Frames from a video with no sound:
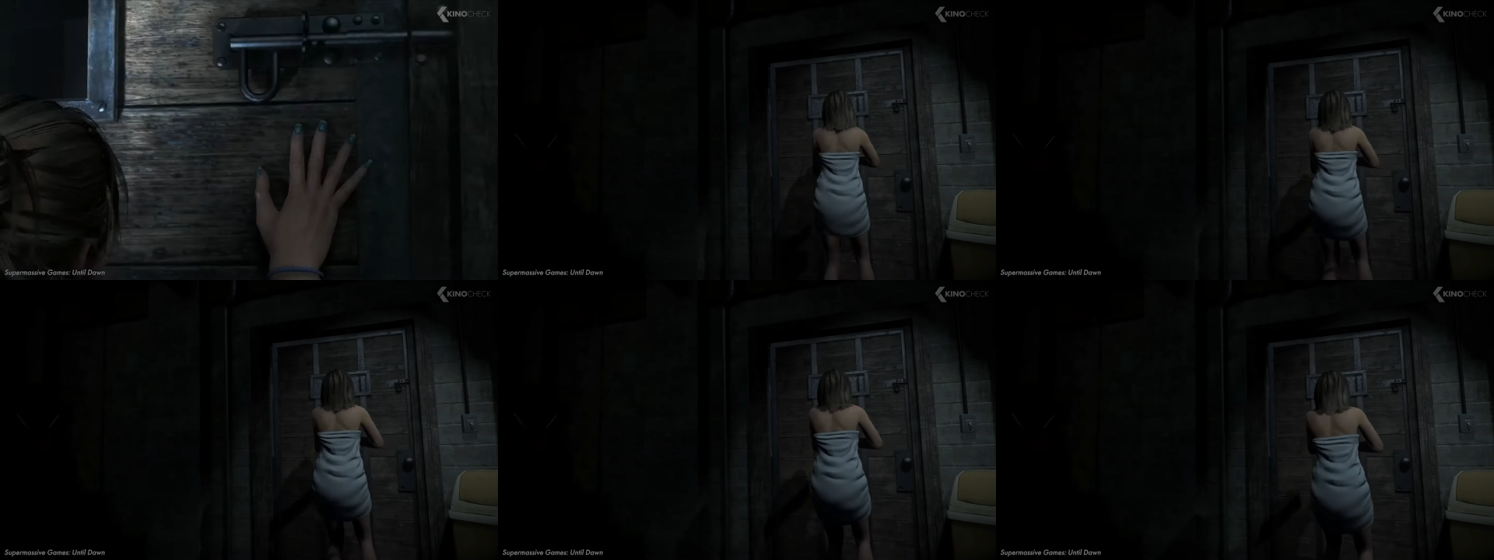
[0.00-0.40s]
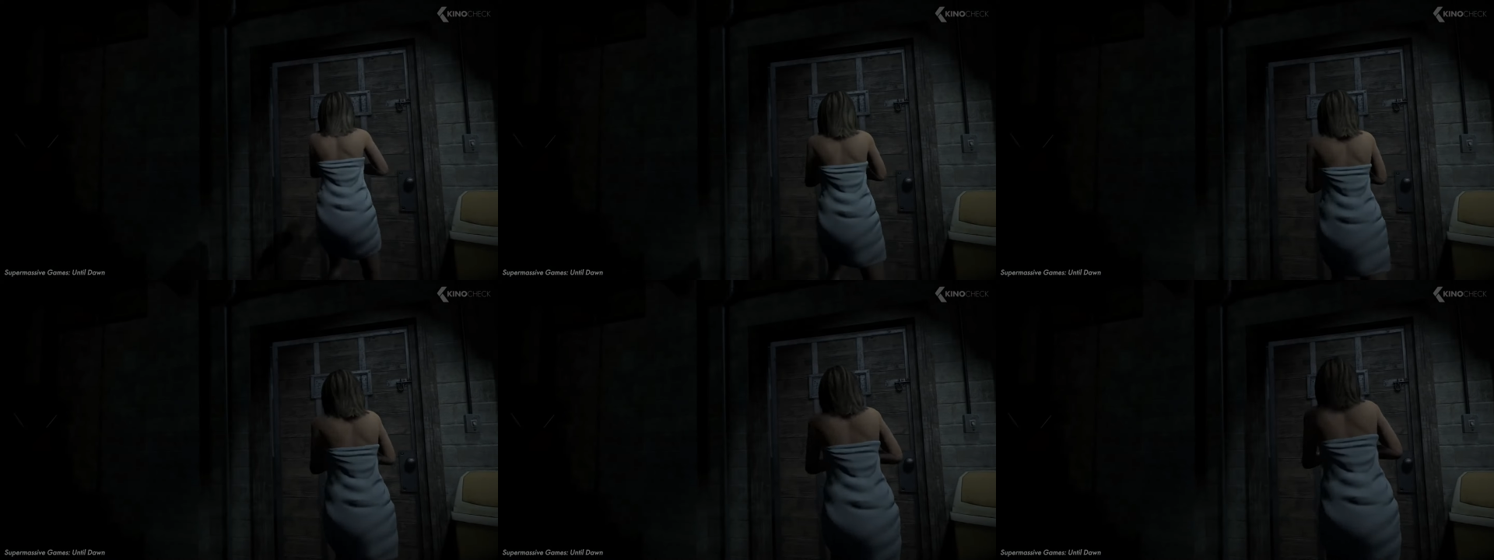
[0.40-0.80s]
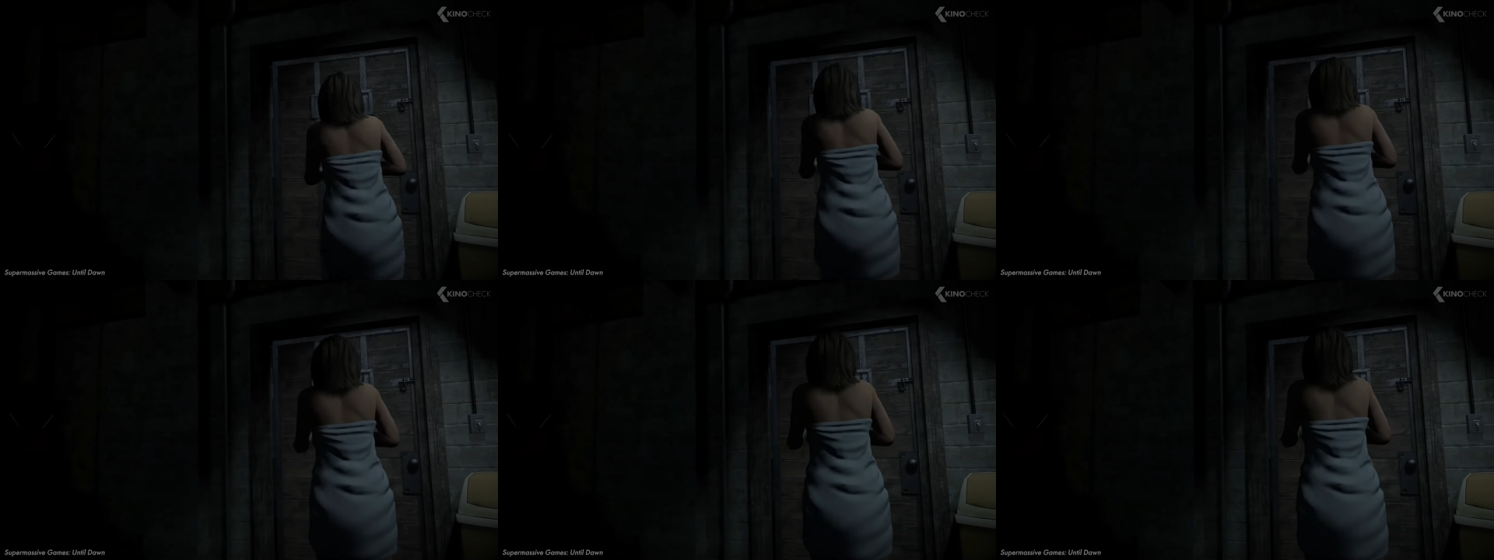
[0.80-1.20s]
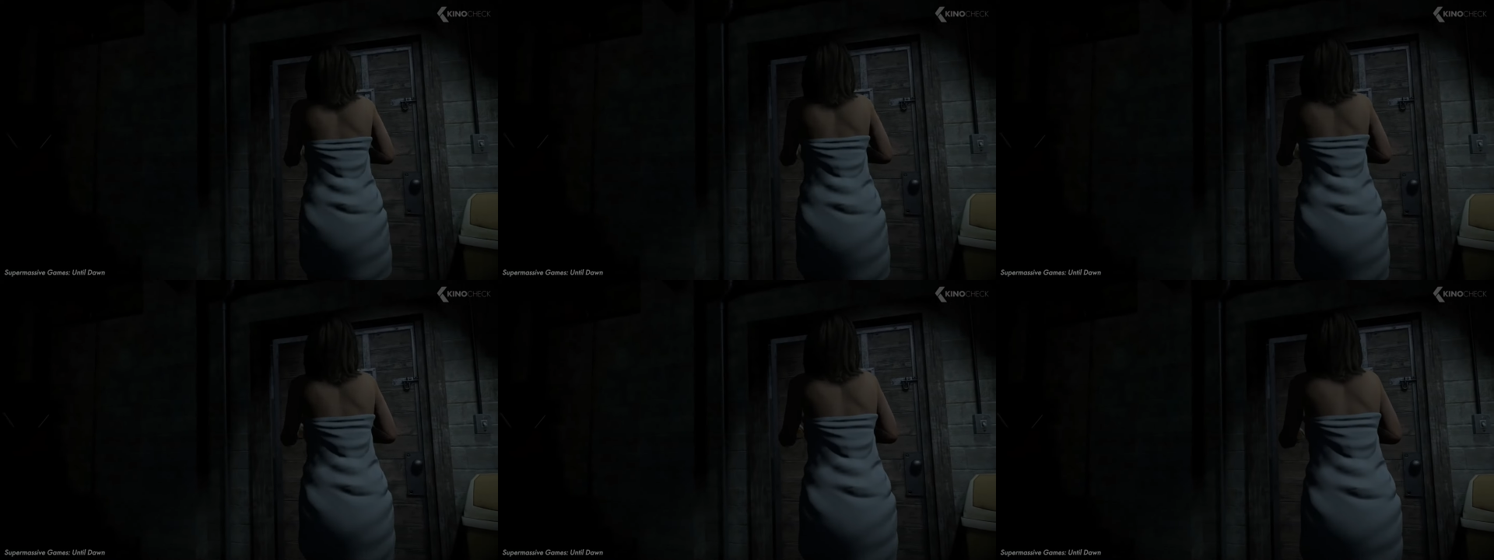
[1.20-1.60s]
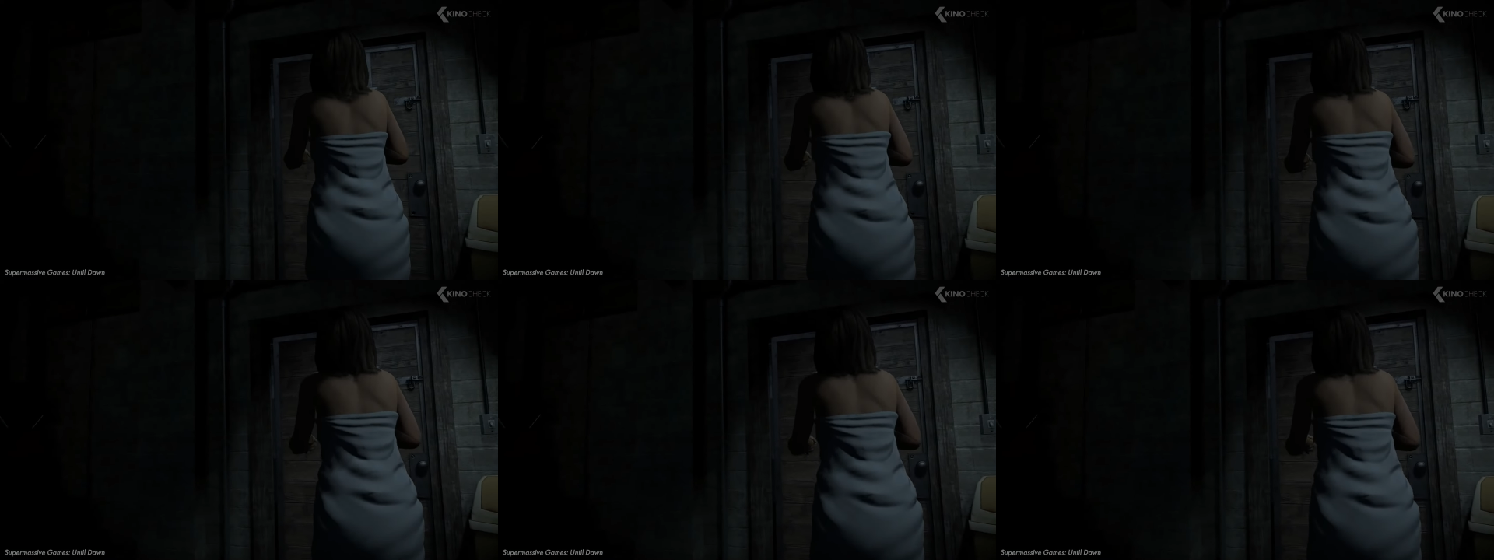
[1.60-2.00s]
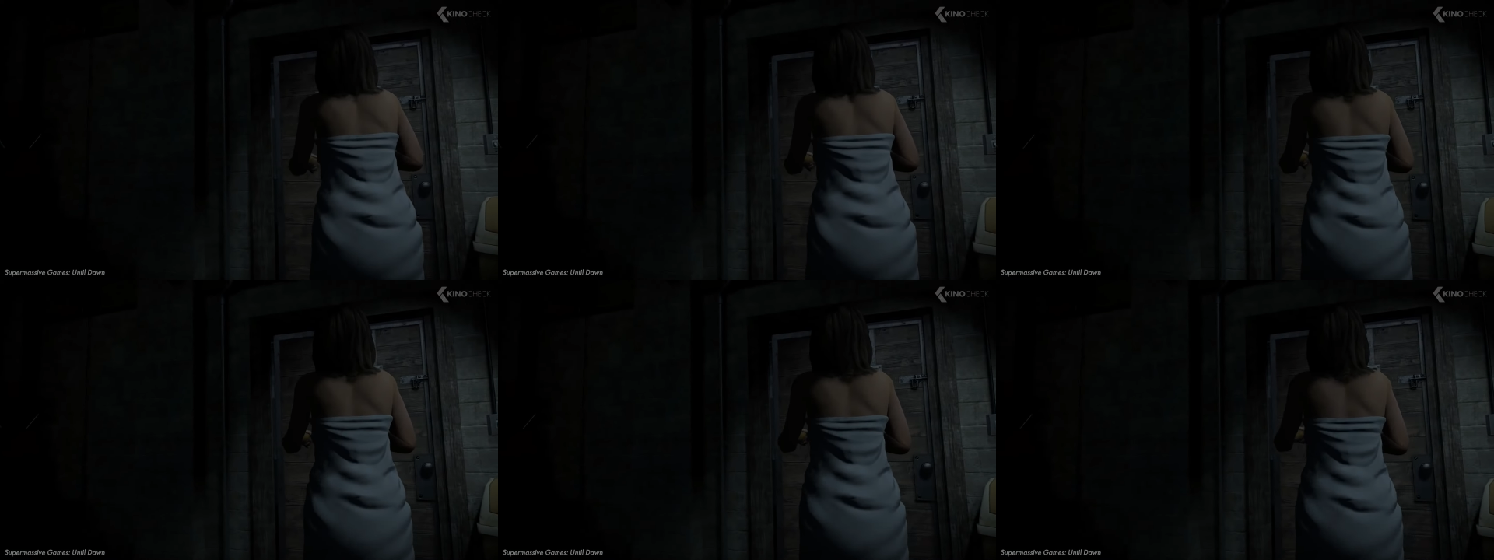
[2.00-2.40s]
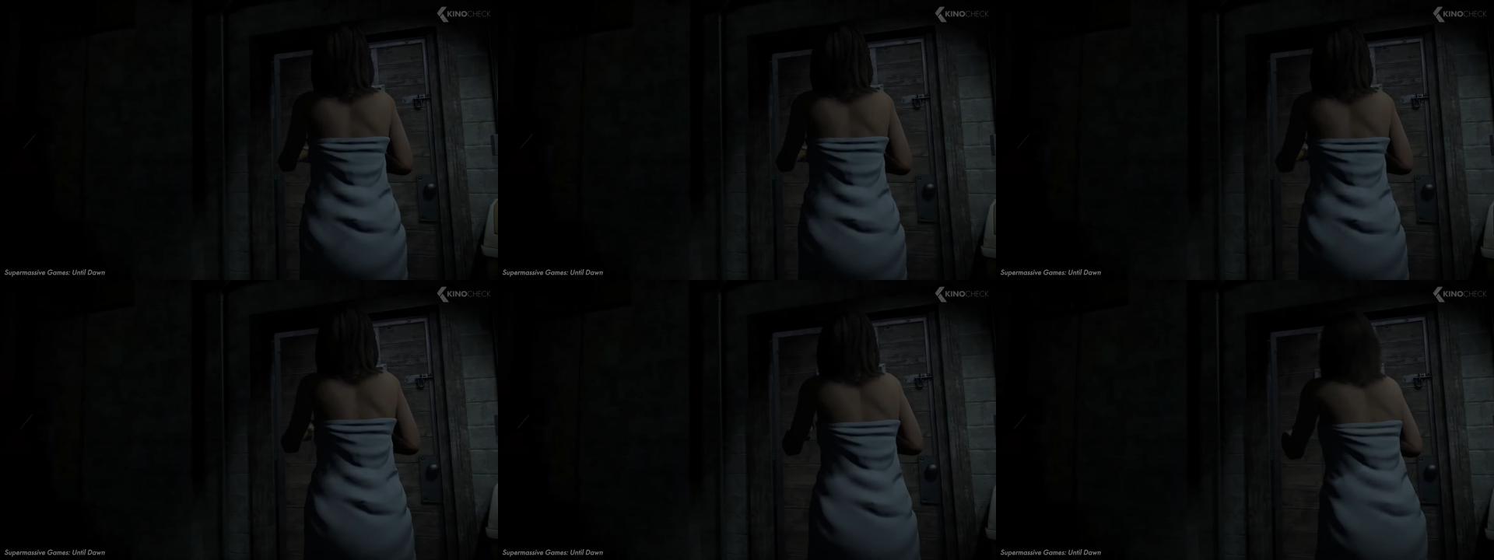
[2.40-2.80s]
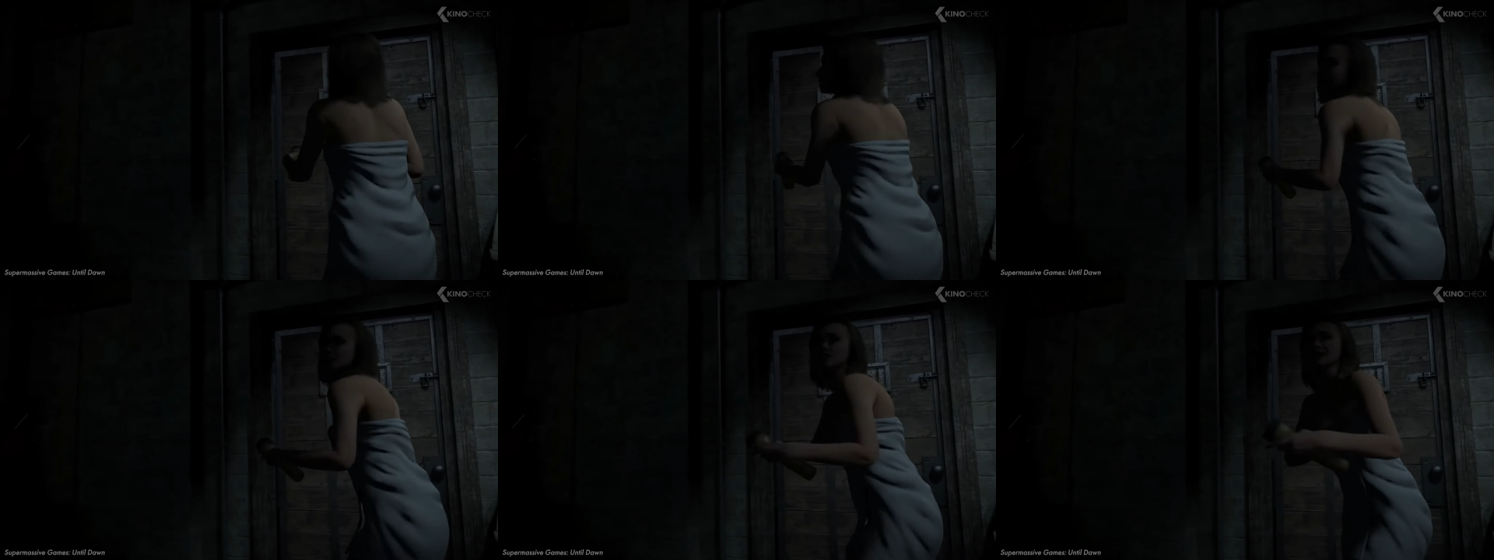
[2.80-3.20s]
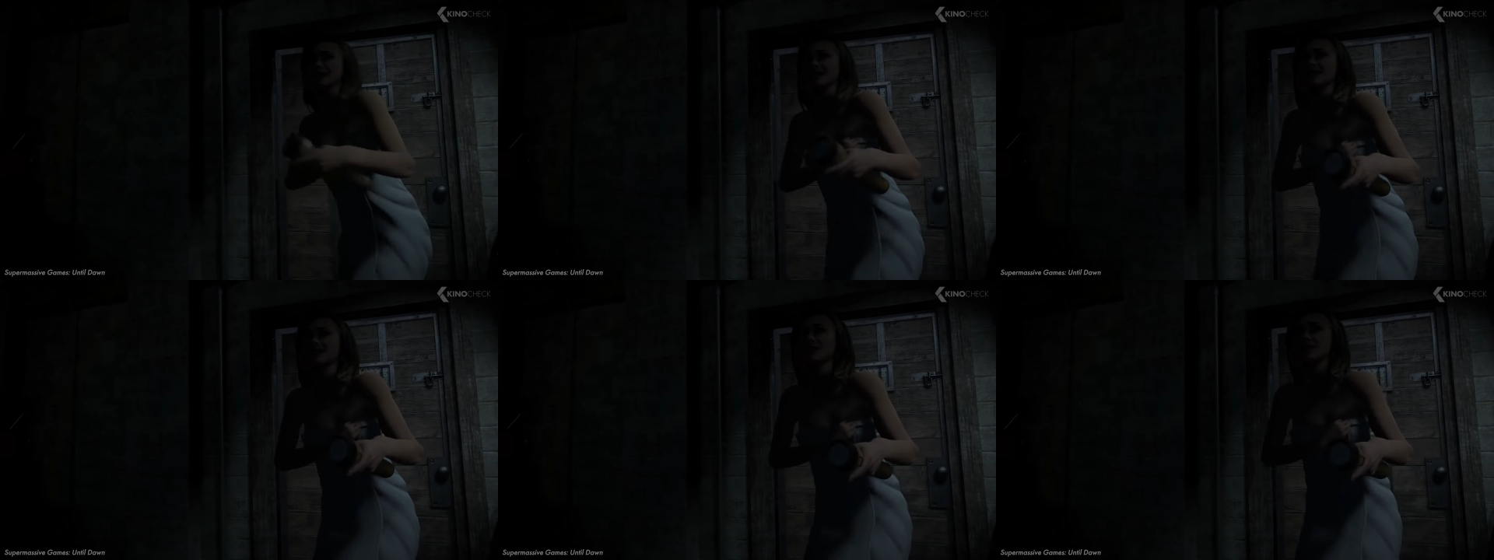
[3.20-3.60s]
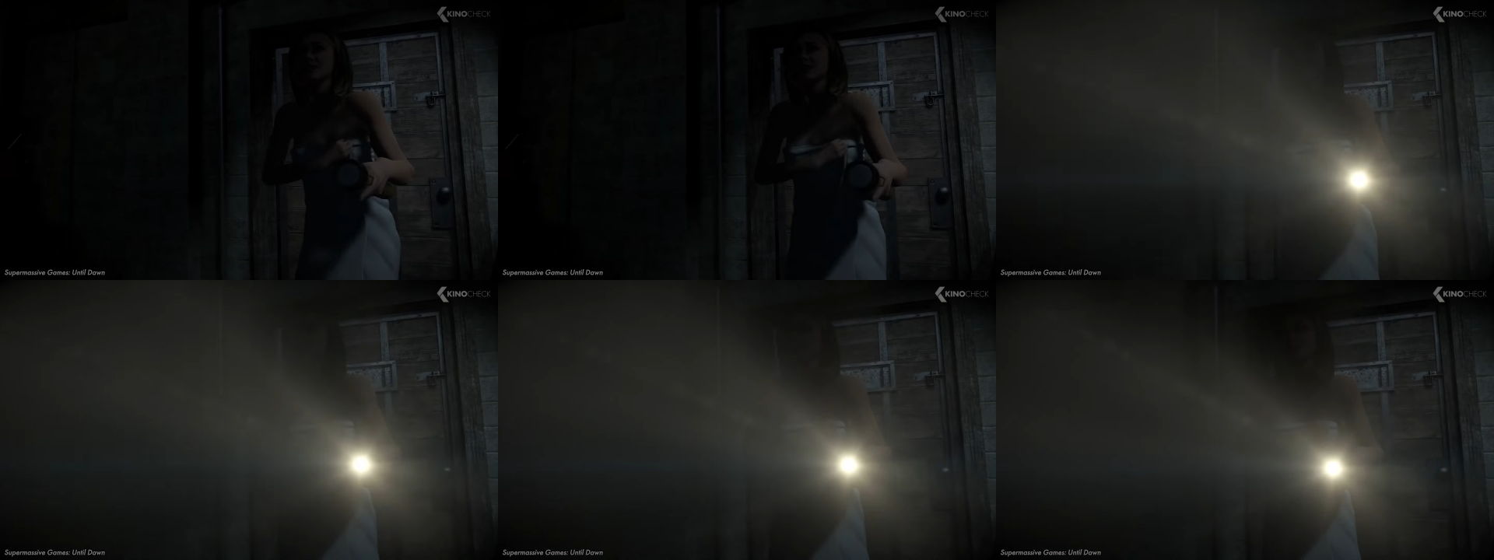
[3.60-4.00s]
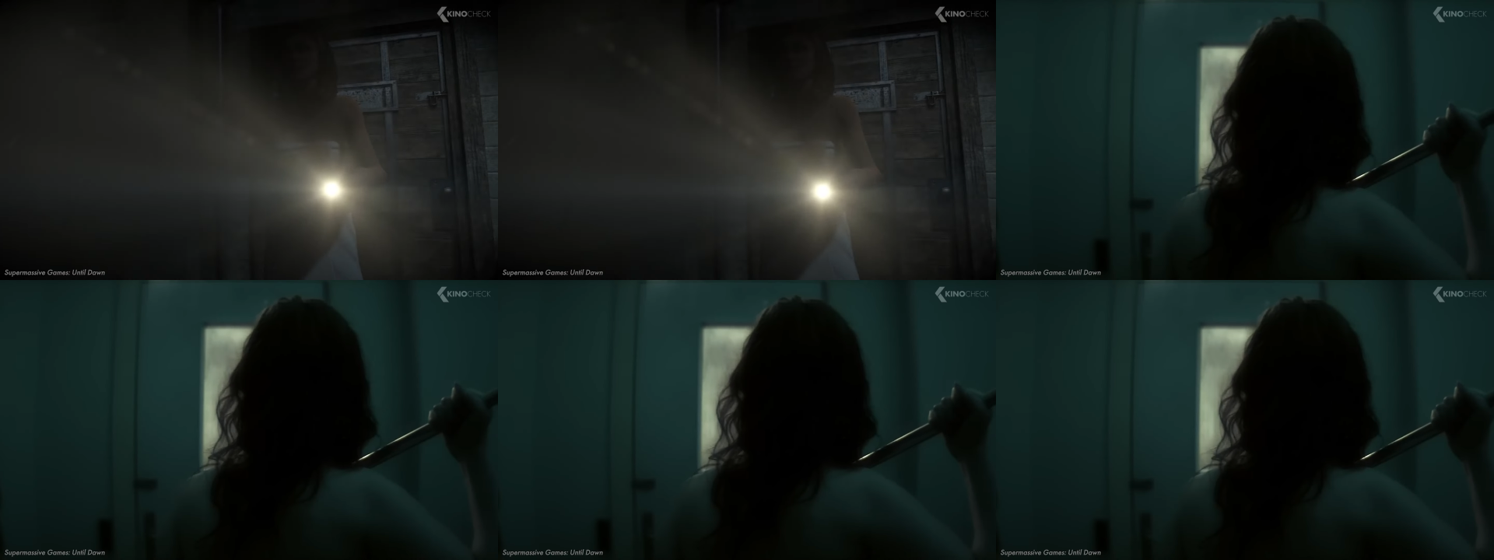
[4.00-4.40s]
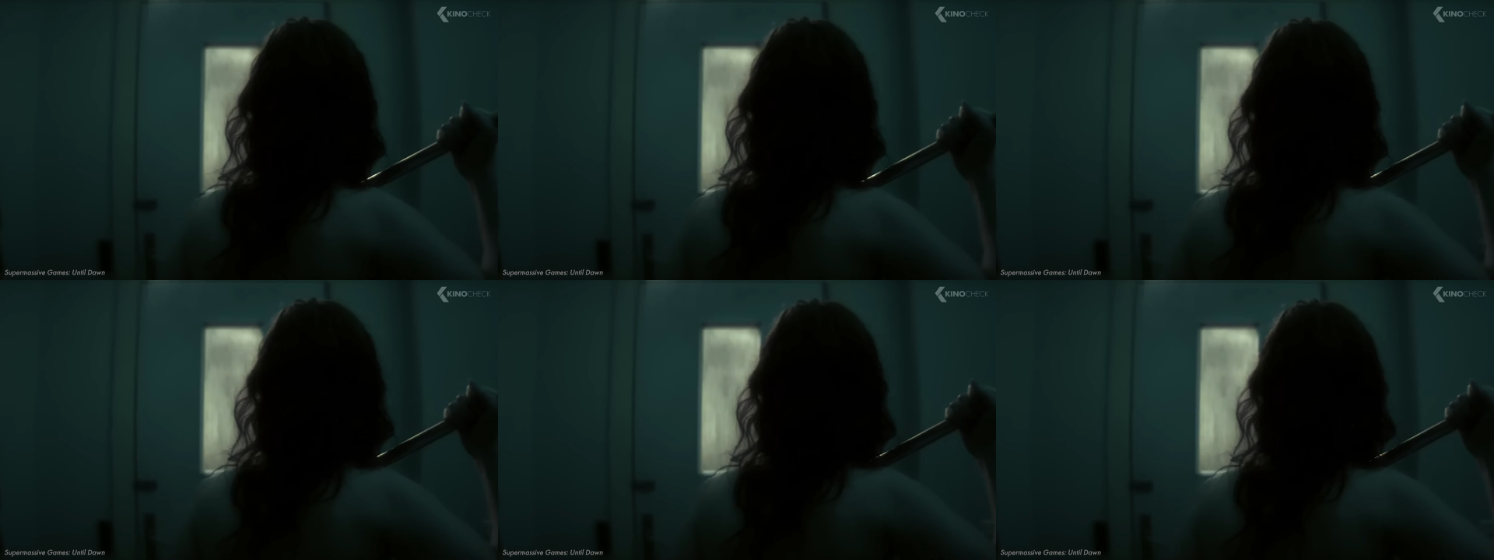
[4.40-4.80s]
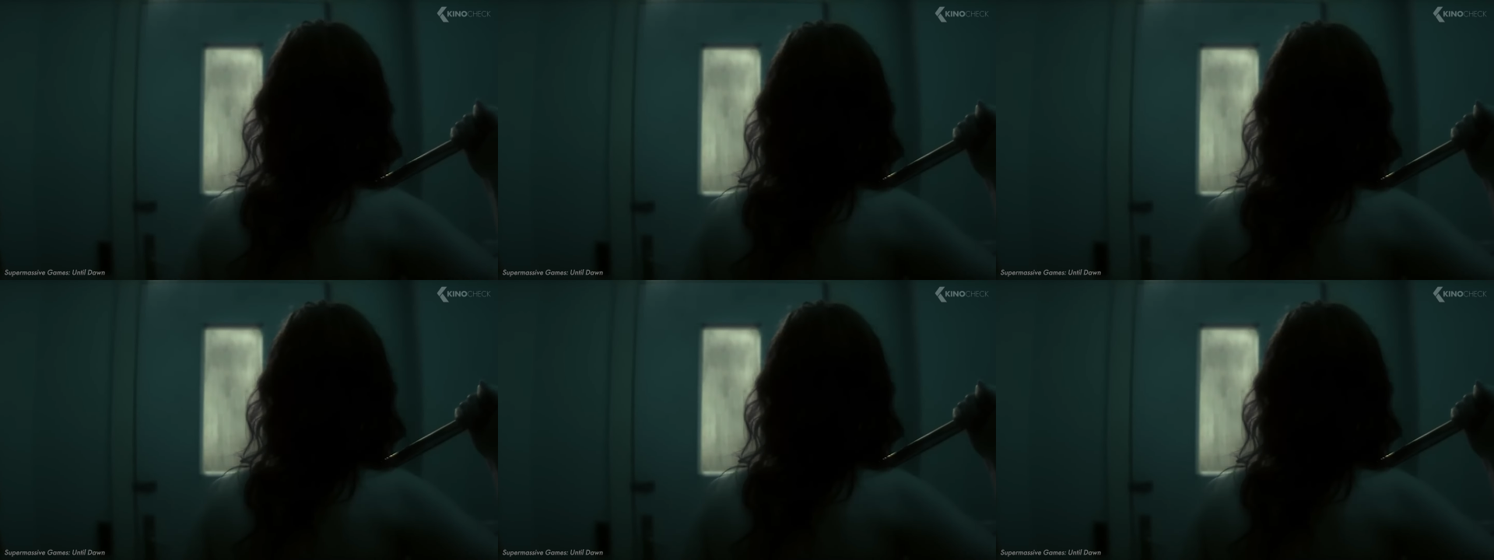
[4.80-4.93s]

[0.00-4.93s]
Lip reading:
(no speaker visible)